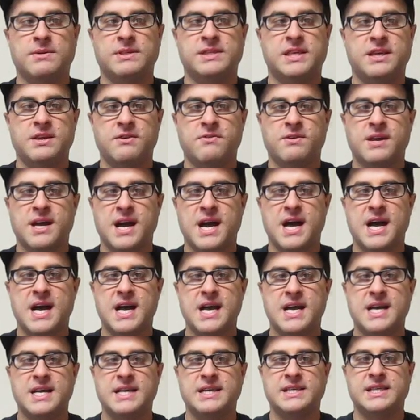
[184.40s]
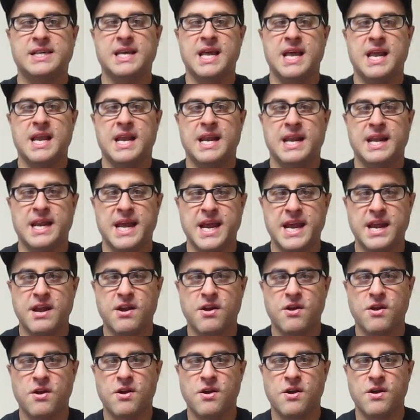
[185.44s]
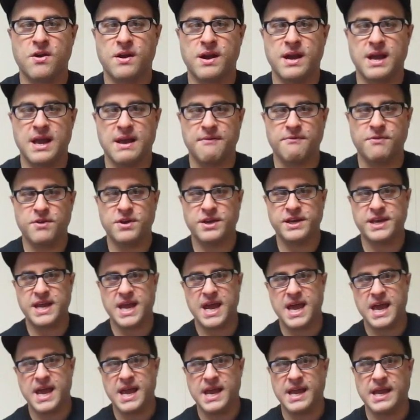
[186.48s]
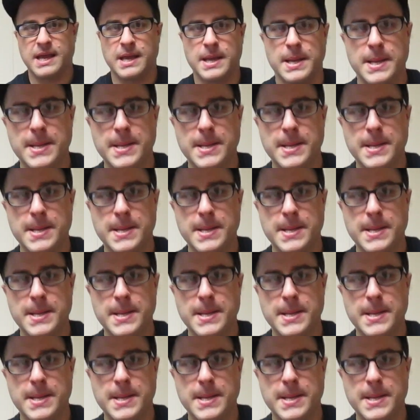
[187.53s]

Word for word: see you guys later. Have a good day.